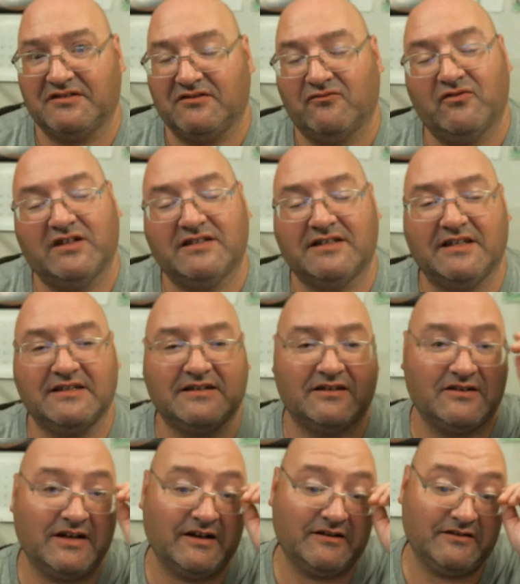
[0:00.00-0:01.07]
So Wednesdays
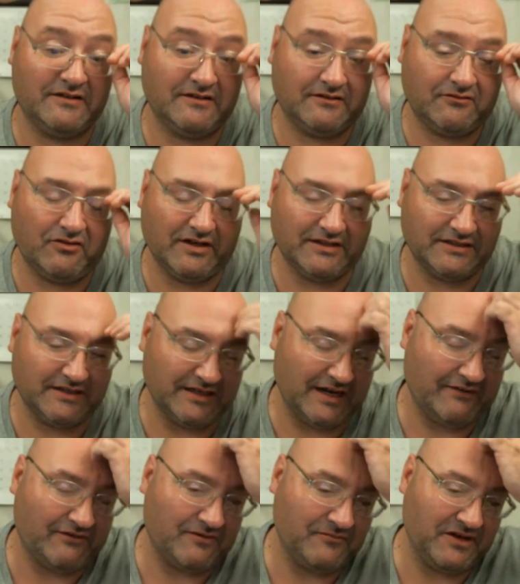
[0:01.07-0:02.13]
are out of the question
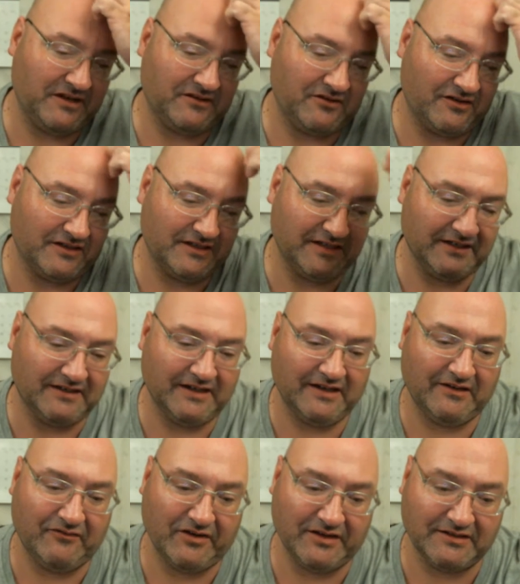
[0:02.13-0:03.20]
after May 13th
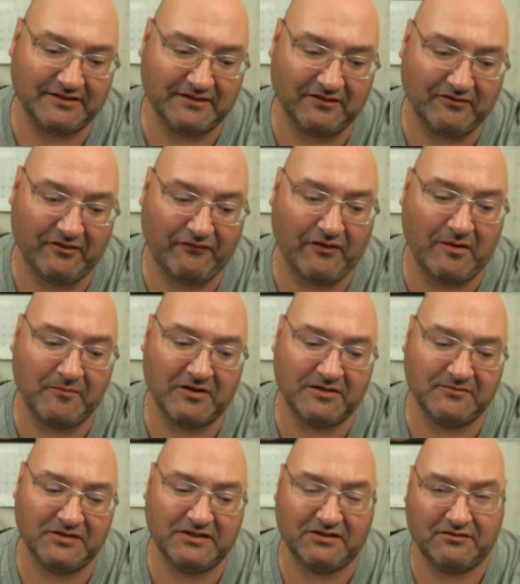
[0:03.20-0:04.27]
anyway. So if I'm going to
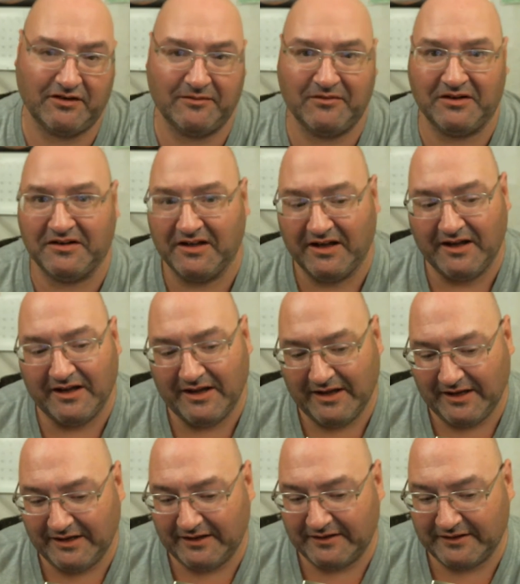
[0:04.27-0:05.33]
be streaming,
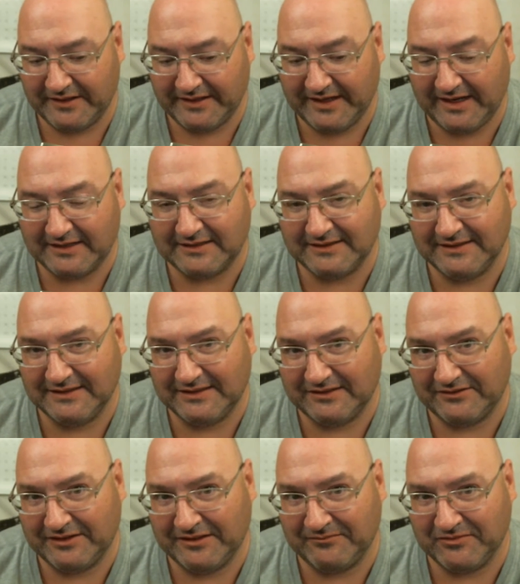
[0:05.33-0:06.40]
you're going to catch these
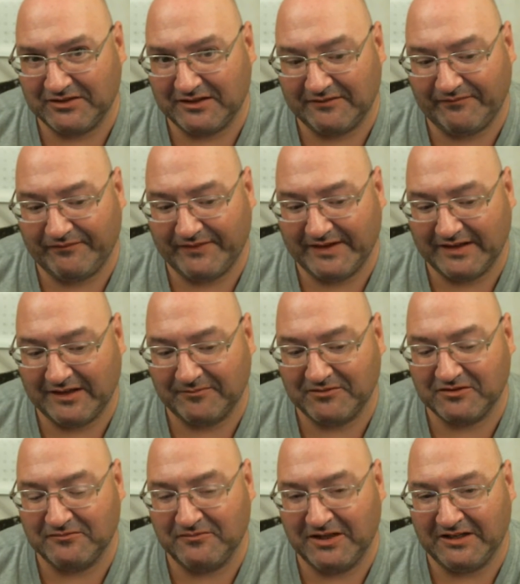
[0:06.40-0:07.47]
streams up
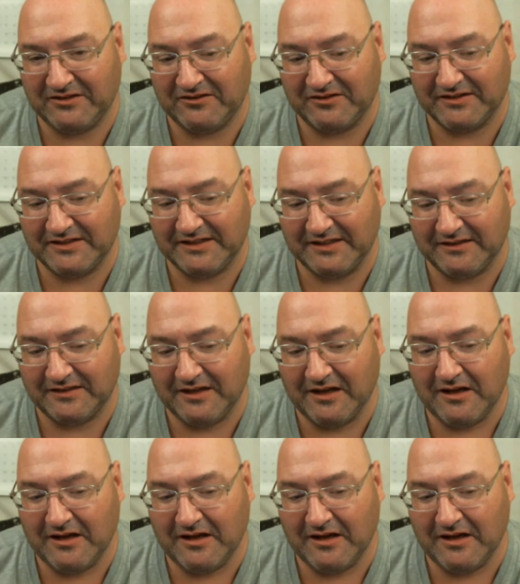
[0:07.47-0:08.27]
to May 13th.